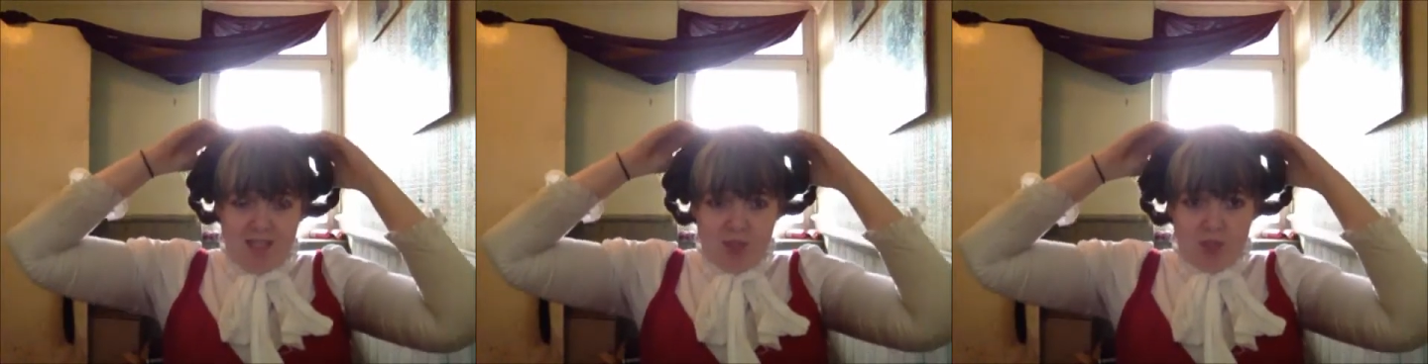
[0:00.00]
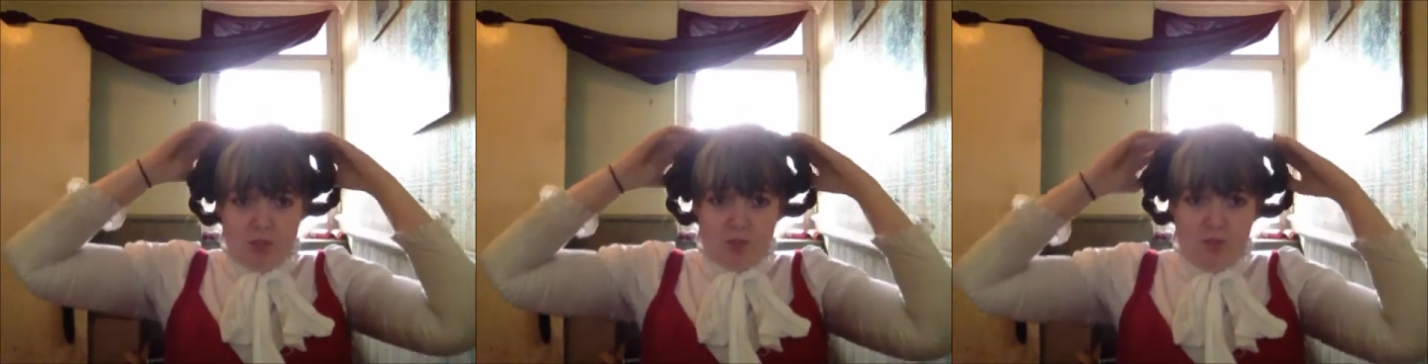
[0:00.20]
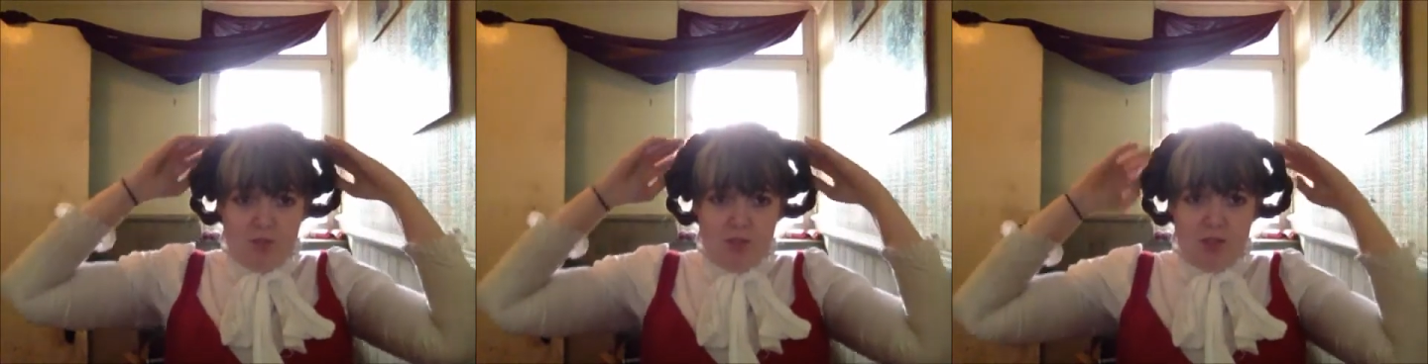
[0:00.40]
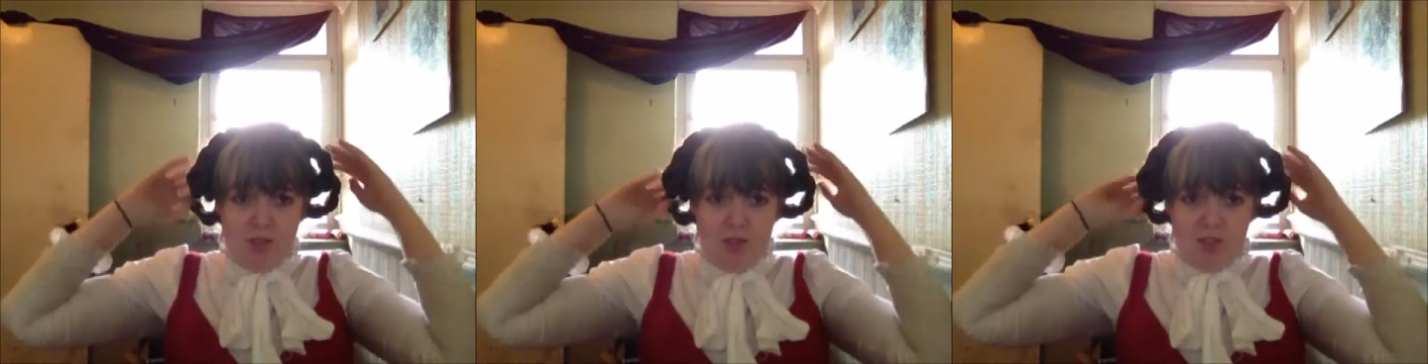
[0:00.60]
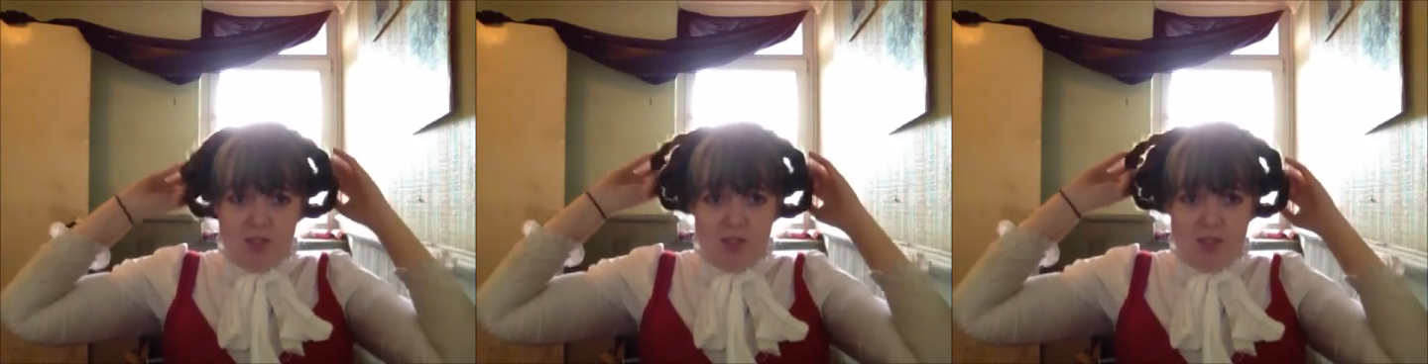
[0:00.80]
adjustments you
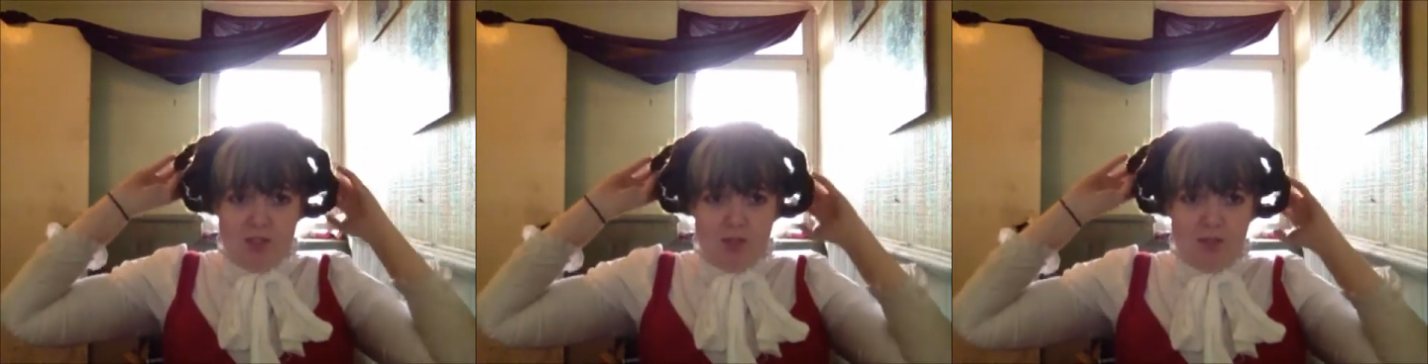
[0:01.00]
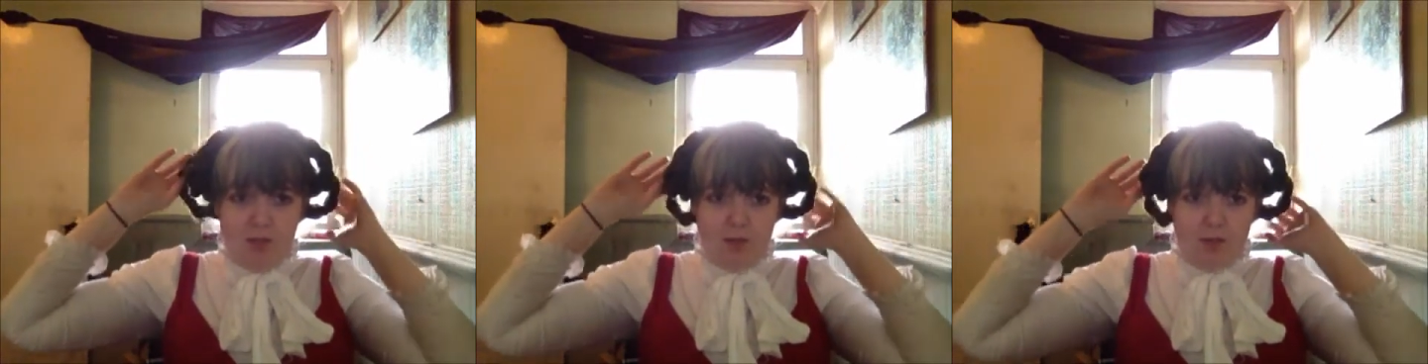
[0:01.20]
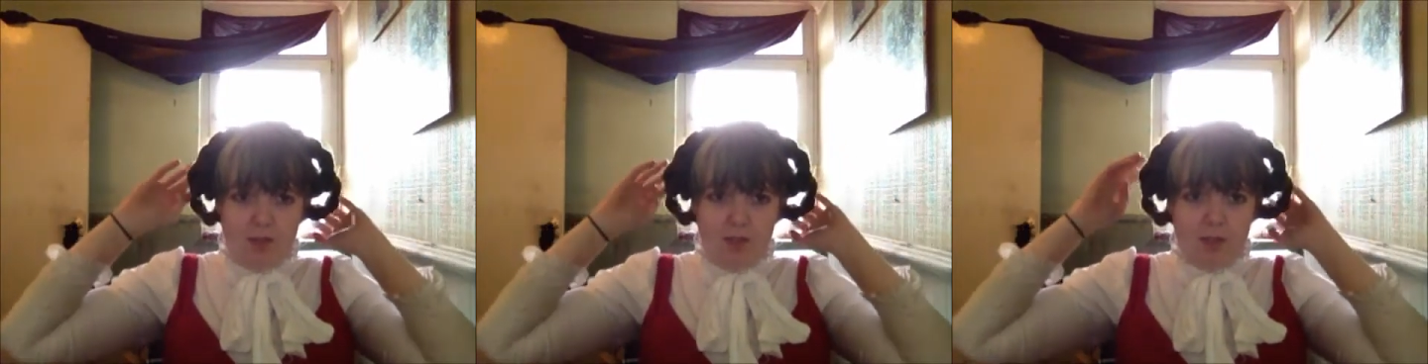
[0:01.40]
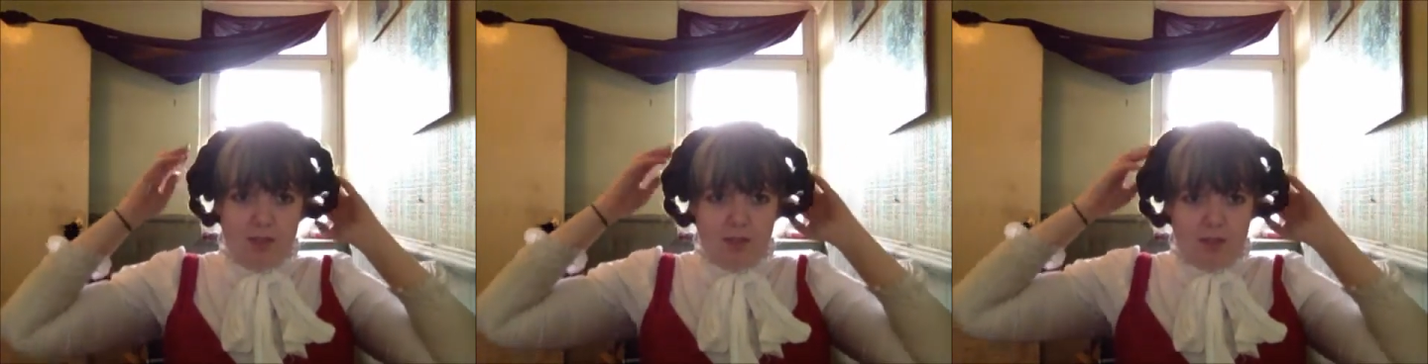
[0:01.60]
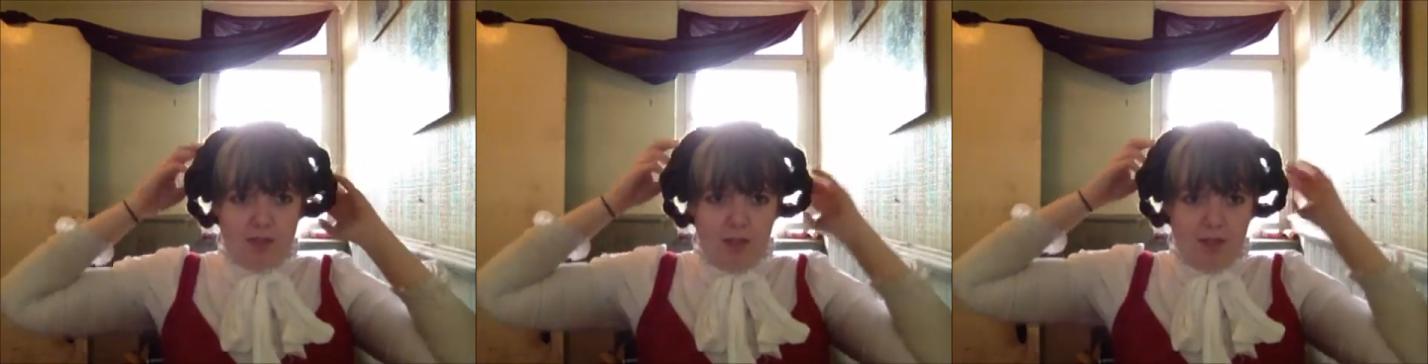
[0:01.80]
need to do,
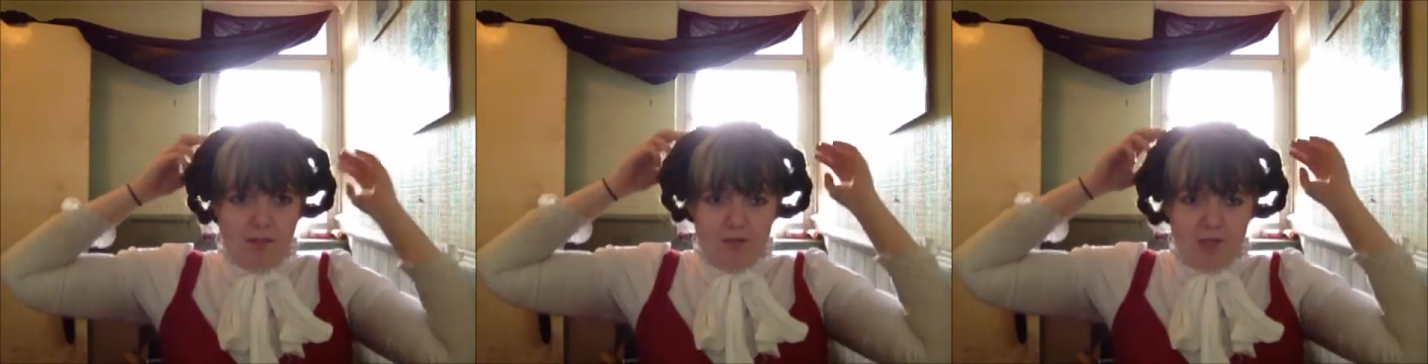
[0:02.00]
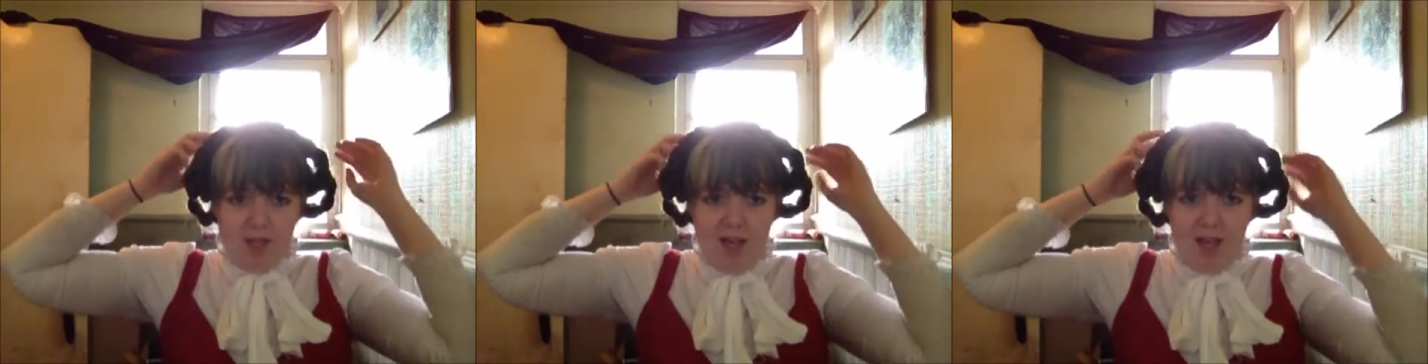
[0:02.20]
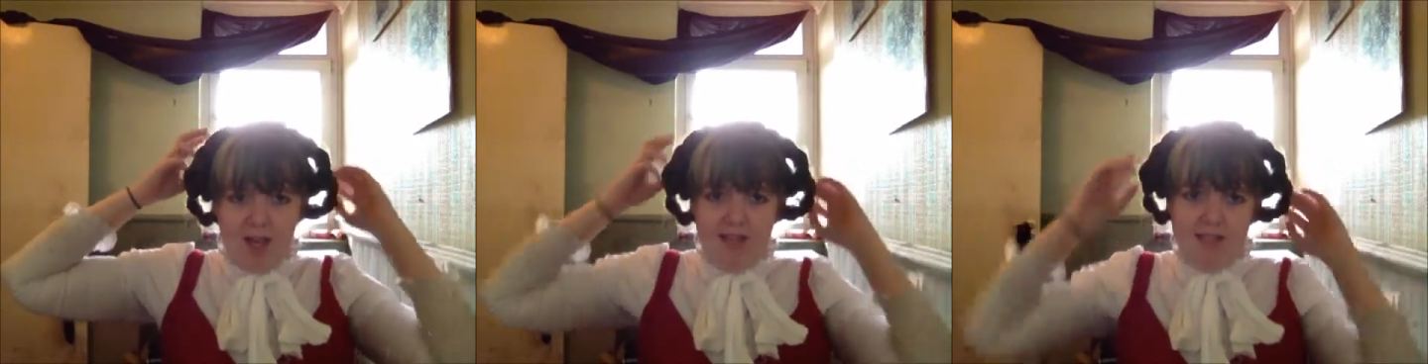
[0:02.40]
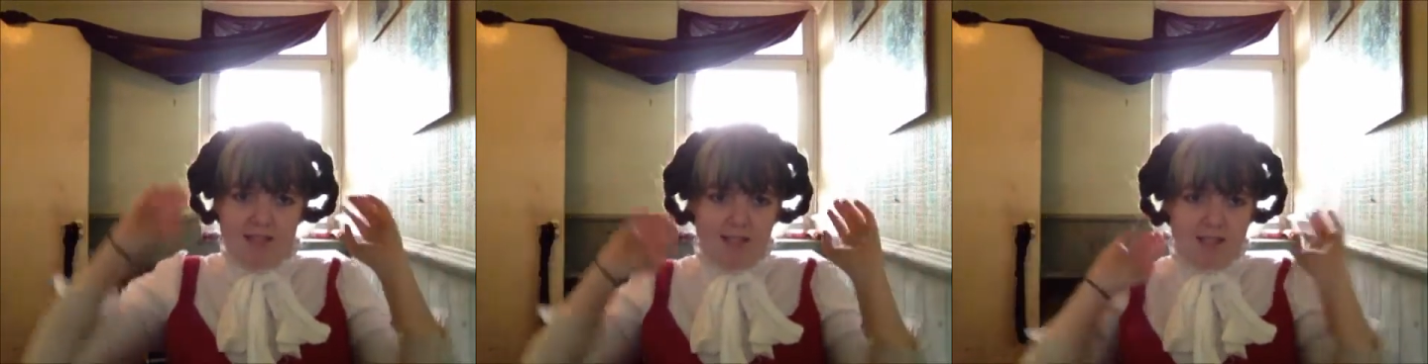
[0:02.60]
if your height's